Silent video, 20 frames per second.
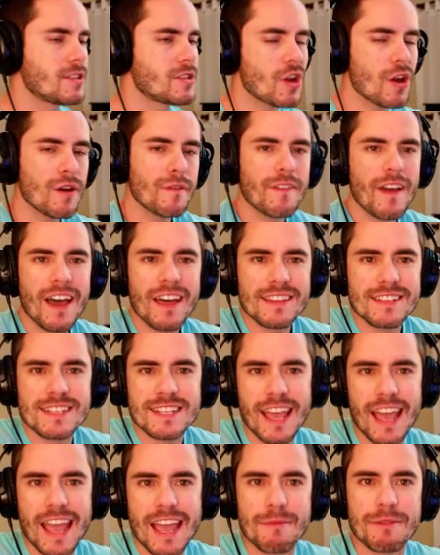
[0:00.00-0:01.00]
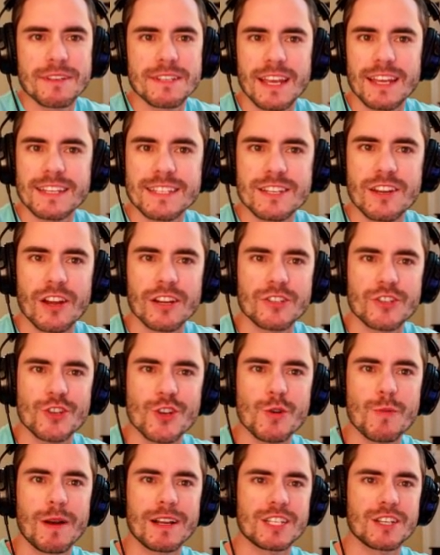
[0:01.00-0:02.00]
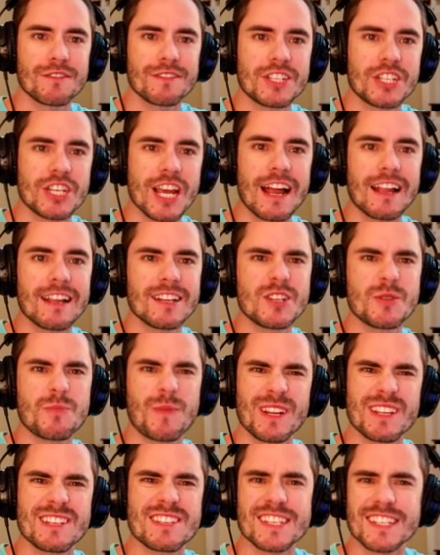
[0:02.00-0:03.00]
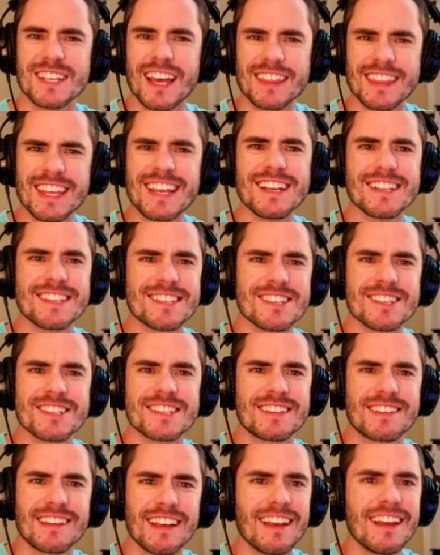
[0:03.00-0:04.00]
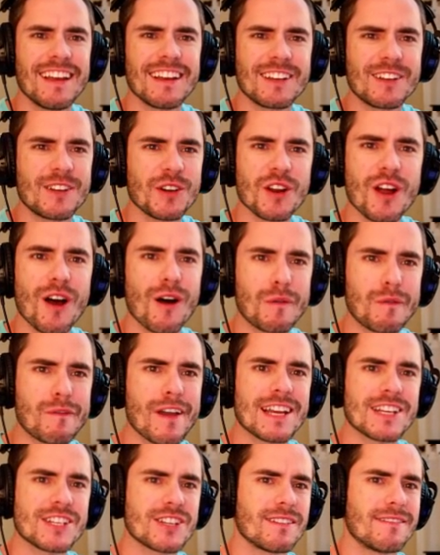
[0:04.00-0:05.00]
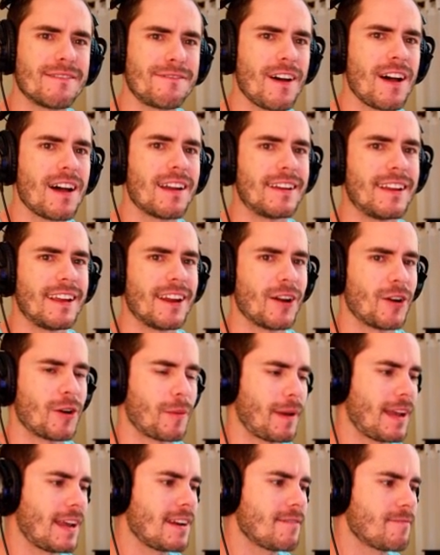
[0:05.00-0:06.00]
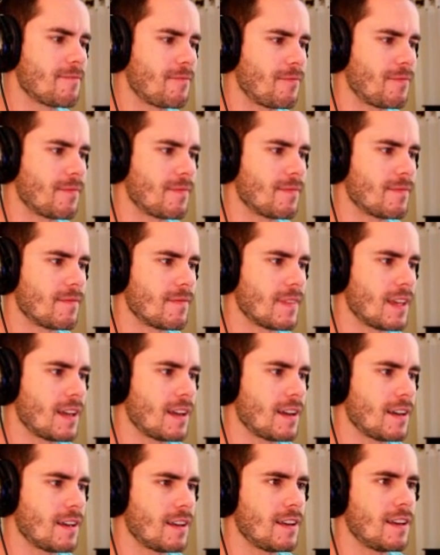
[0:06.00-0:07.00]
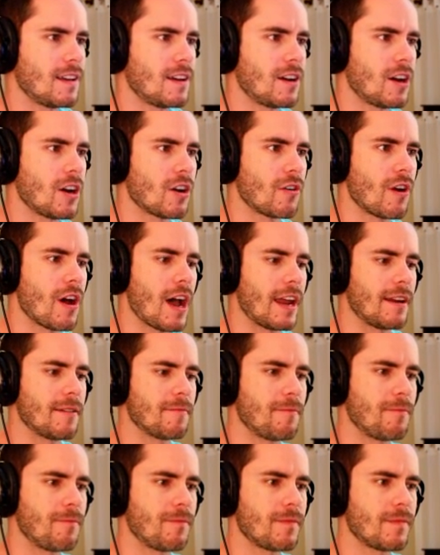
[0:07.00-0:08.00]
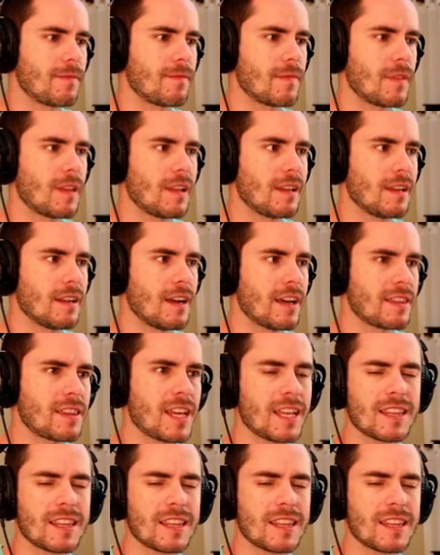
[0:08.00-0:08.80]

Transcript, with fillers: So far, this game is it's not too much of a challenge, but it's I think it's just good old-fashioned fun, you know what I mean? Alright. I